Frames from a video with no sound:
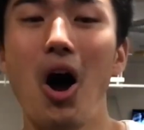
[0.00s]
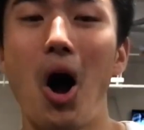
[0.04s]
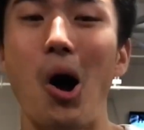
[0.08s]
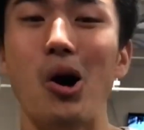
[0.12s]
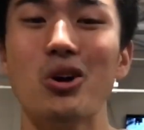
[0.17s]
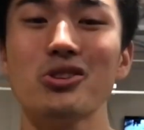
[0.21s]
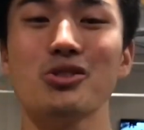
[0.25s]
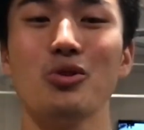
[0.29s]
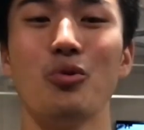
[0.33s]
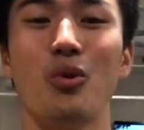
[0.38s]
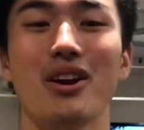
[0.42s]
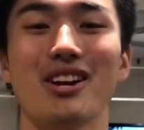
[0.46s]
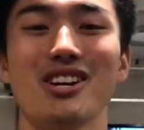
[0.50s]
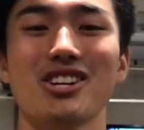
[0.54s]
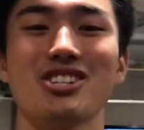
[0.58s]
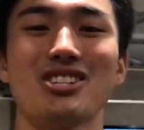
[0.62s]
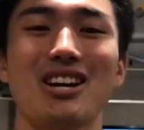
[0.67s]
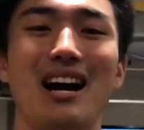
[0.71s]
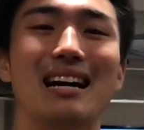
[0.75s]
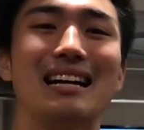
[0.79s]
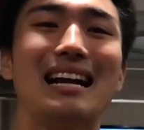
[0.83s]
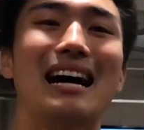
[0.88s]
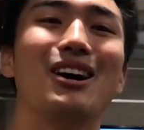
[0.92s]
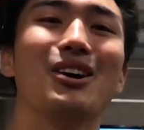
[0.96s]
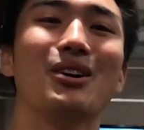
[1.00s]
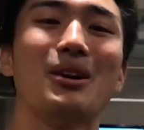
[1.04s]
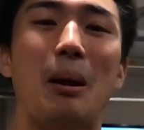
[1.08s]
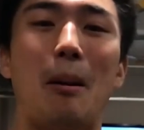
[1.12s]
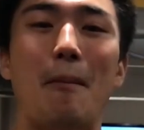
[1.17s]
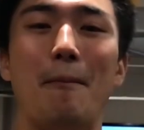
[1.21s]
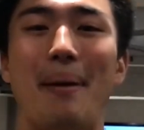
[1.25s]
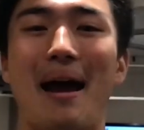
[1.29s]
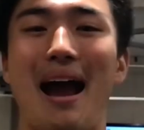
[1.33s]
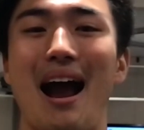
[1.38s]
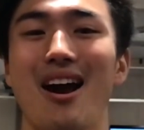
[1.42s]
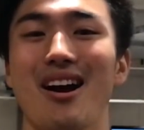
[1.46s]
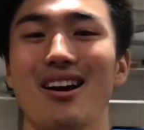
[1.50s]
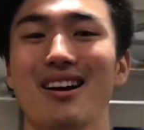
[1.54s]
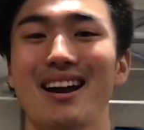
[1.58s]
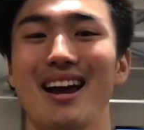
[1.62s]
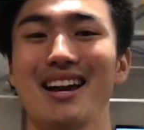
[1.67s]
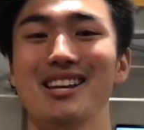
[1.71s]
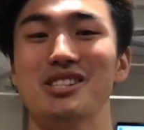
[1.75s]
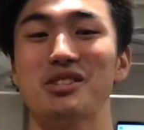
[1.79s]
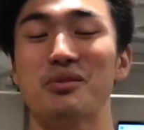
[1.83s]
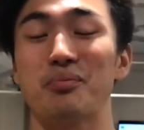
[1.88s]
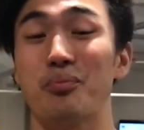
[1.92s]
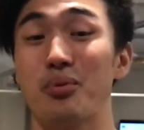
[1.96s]
Also want to shout out
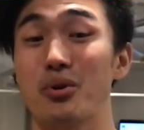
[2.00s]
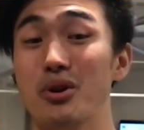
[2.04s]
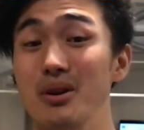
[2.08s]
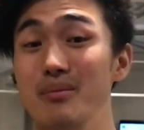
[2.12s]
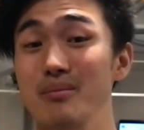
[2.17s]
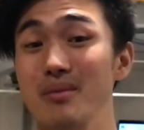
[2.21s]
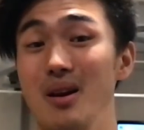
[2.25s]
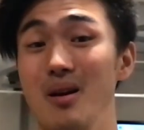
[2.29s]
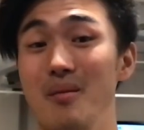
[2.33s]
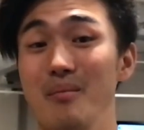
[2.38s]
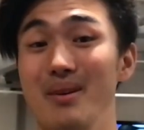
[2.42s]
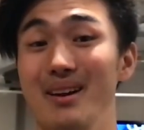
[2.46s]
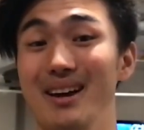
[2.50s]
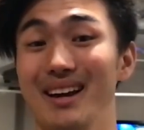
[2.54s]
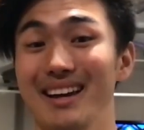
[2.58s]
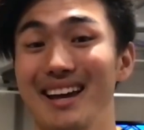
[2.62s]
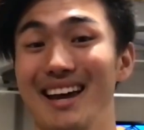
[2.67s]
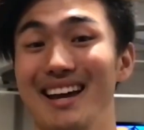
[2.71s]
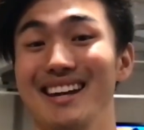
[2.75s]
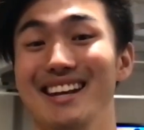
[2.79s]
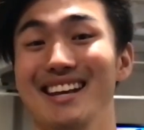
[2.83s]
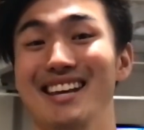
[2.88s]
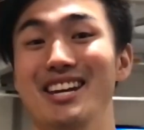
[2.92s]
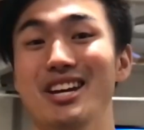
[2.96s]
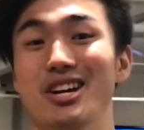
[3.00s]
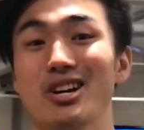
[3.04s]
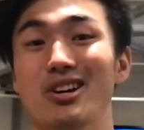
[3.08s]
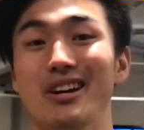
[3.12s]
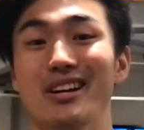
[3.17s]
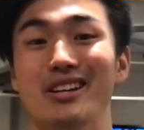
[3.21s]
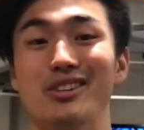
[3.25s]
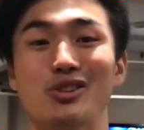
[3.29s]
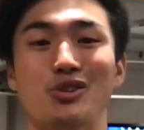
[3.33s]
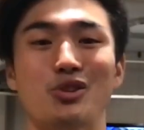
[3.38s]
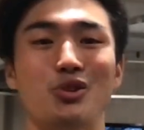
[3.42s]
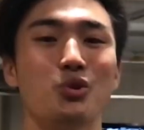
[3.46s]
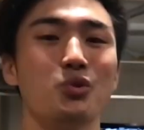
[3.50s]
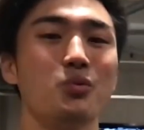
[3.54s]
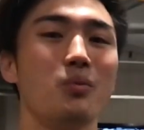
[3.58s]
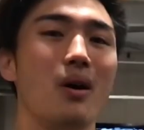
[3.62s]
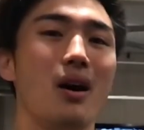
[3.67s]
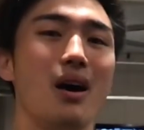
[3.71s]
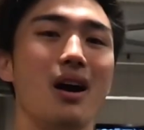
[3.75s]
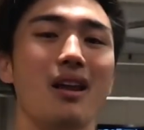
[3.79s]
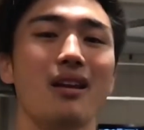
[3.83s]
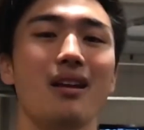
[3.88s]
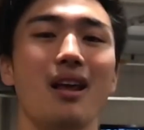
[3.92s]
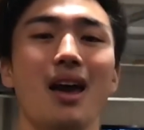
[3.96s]
Paradise Premium, again here in
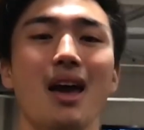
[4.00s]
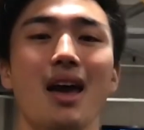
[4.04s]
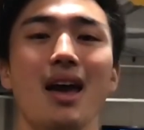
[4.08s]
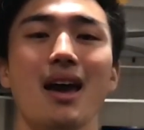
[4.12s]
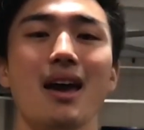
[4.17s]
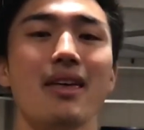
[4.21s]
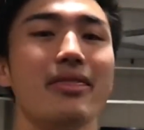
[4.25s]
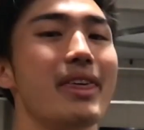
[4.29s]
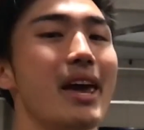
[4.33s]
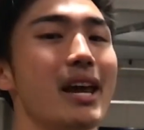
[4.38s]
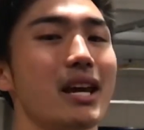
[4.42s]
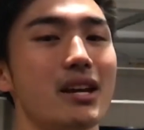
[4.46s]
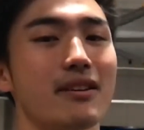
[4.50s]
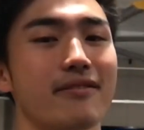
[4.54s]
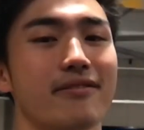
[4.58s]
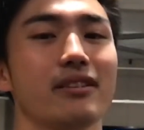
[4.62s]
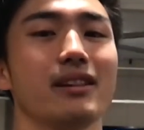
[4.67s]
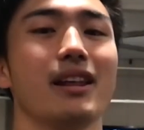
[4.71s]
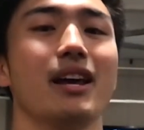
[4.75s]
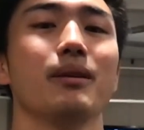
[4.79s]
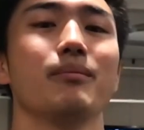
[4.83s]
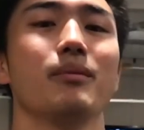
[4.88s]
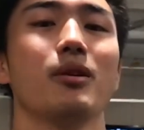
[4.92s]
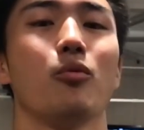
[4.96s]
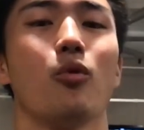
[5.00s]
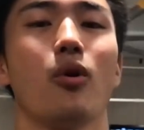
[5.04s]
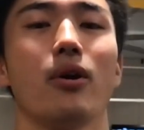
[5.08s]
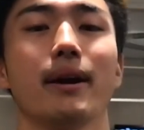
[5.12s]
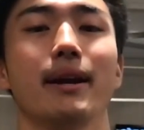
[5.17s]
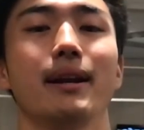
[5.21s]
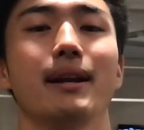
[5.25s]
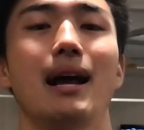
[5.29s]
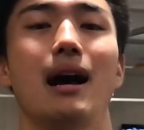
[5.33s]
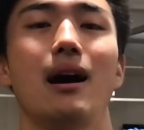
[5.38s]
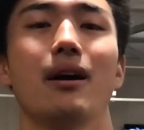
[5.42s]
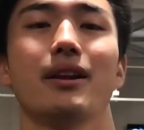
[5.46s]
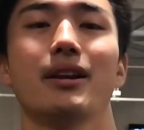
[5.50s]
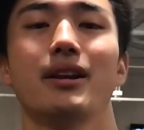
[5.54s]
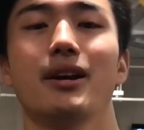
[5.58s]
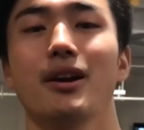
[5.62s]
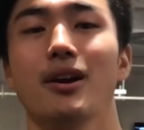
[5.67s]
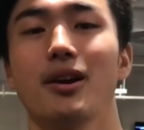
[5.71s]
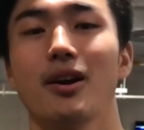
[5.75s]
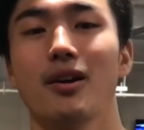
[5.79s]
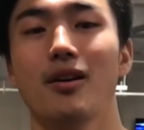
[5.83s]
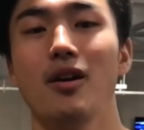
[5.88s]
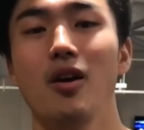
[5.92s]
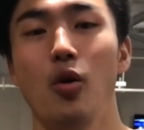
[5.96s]
Tumon. Thank you for letting me working out
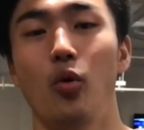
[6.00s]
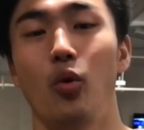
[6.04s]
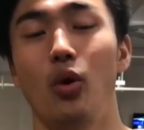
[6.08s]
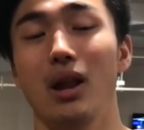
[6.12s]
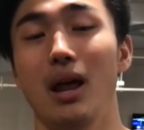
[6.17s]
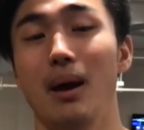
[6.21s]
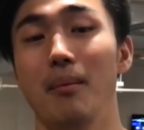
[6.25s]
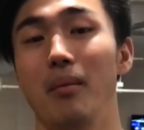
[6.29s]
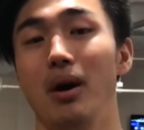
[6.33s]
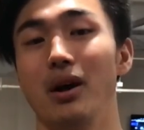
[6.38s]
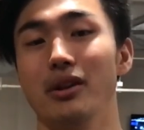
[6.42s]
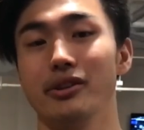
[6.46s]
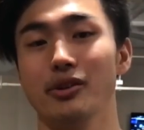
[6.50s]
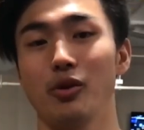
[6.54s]
here while I'm on